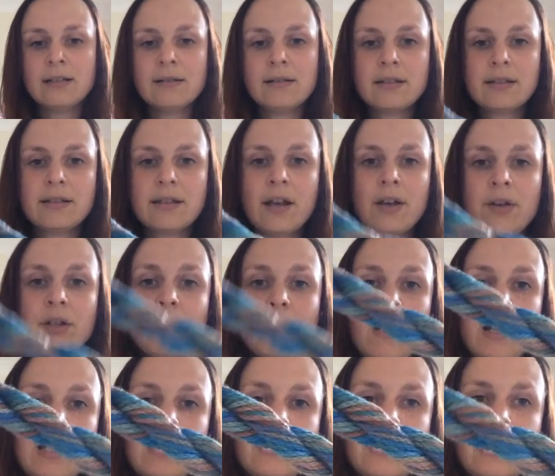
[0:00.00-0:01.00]
So you
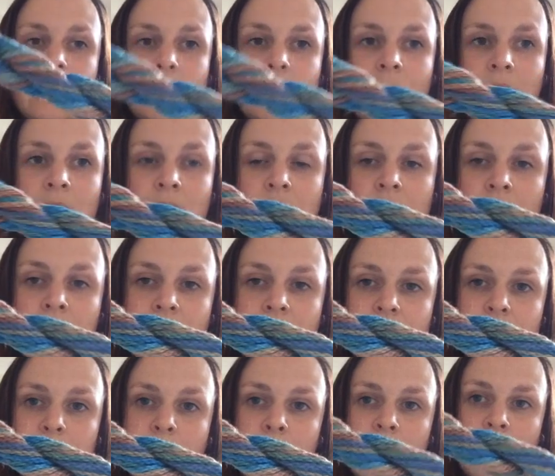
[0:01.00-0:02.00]
might think, well, I'll
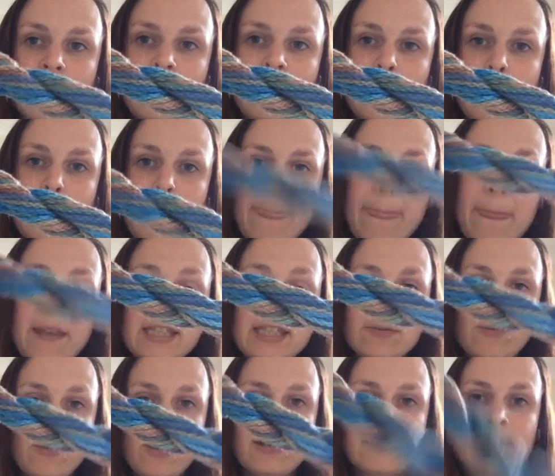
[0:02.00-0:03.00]
just buy
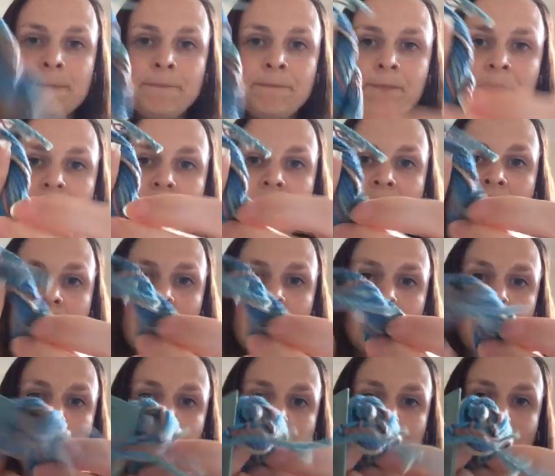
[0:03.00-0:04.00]
this one, and then
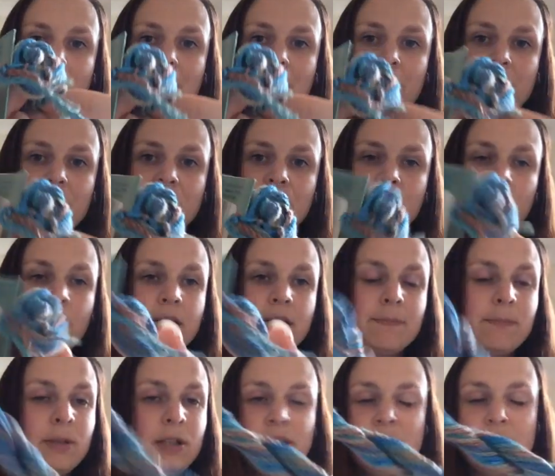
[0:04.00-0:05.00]
I'll pick out a
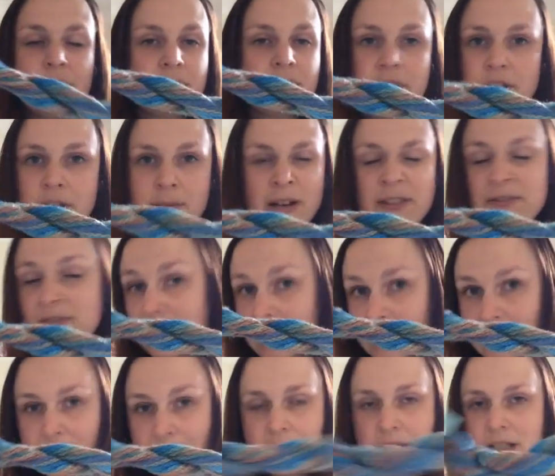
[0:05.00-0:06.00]
solid blue to do my
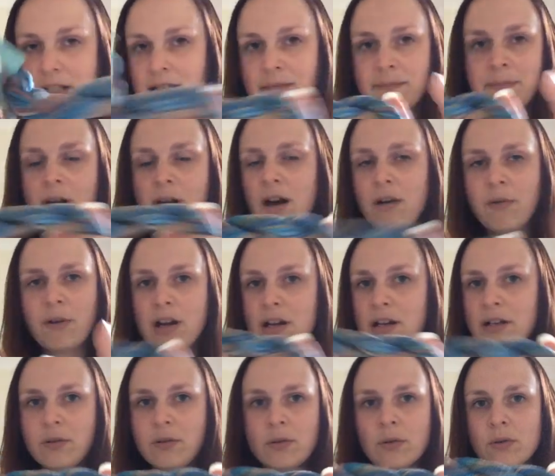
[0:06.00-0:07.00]
filling stitches and bar
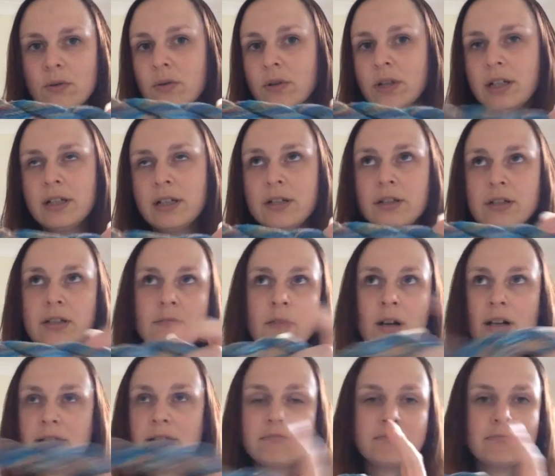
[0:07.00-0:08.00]
work, or you
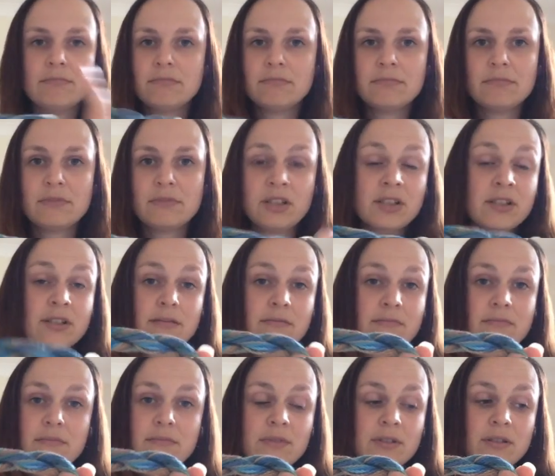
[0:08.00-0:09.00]
might just
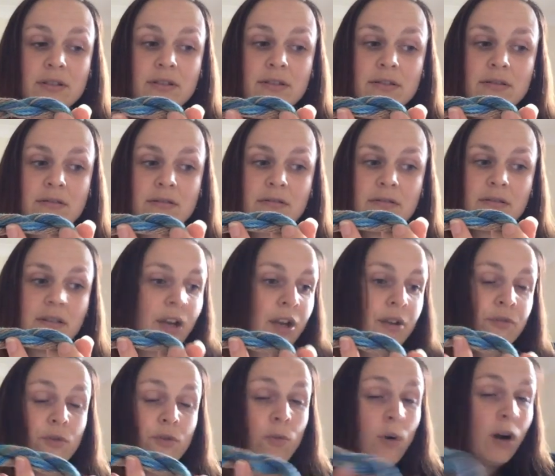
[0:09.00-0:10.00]

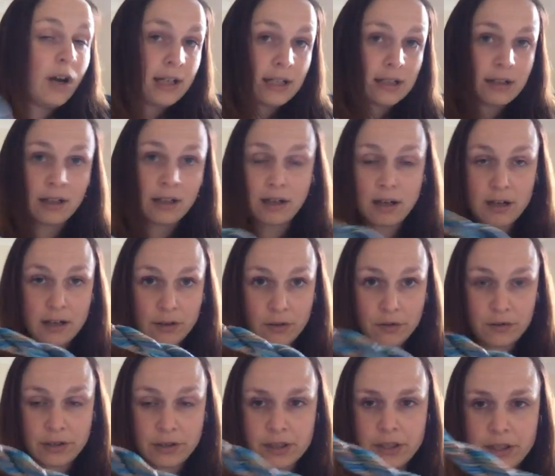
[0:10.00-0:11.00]
go for white like I
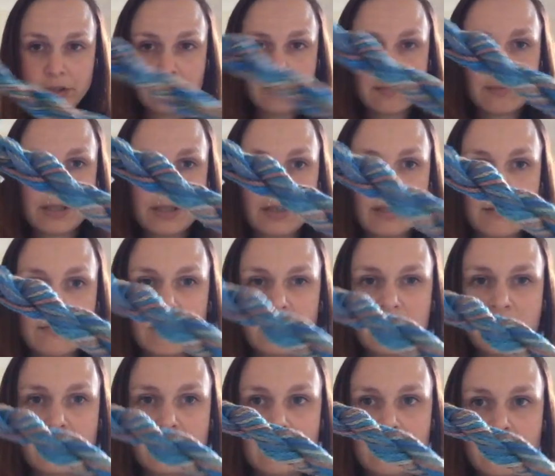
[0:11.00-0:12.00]
often do sometimes,
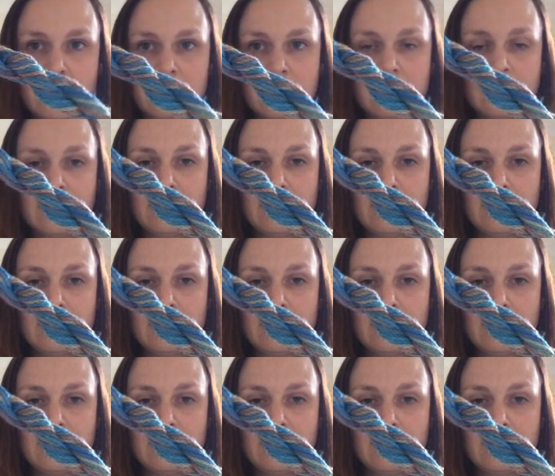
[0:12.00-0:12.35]
just to